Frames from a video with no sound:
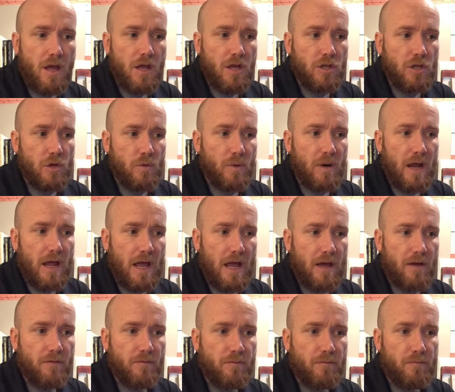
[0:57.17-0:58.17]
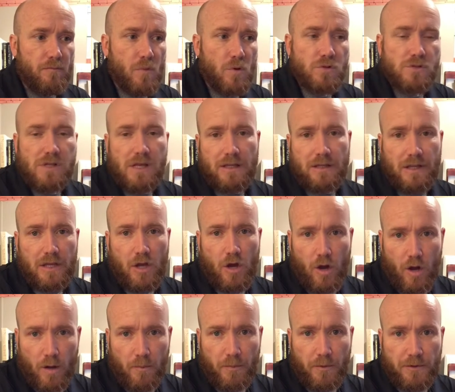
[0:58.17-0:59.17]
you would have most likely
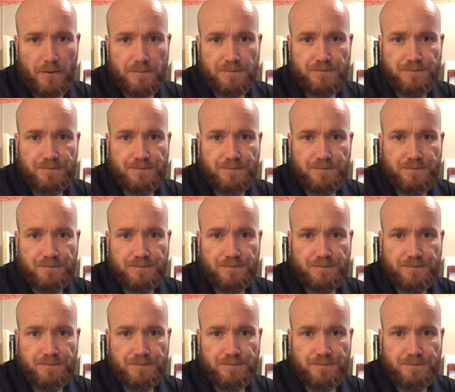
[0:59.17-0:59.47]
copper